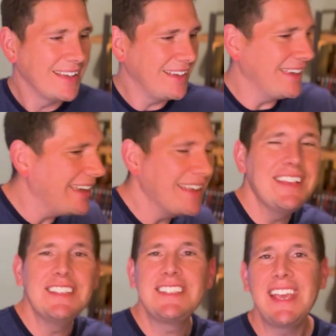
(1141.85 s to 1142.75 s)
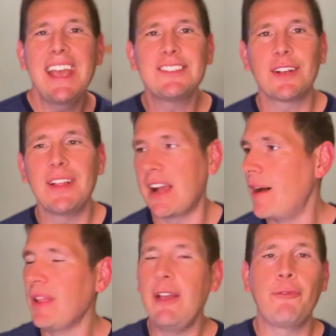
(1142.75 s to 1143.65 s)
And these kids are like,
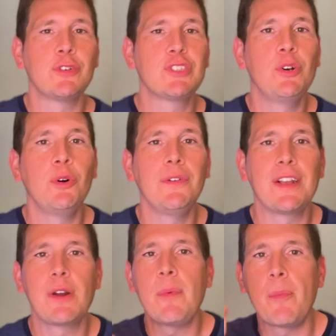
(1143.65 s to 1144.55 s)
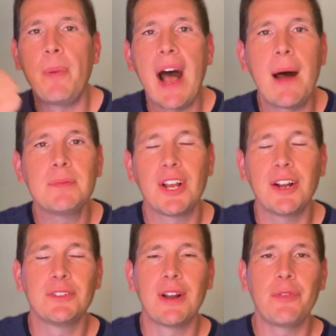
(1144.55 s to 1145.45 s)
I'm late for school, and they grab a
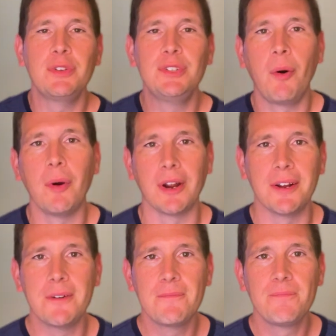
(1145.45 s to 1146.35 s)
Pop-Tart and they're out the door.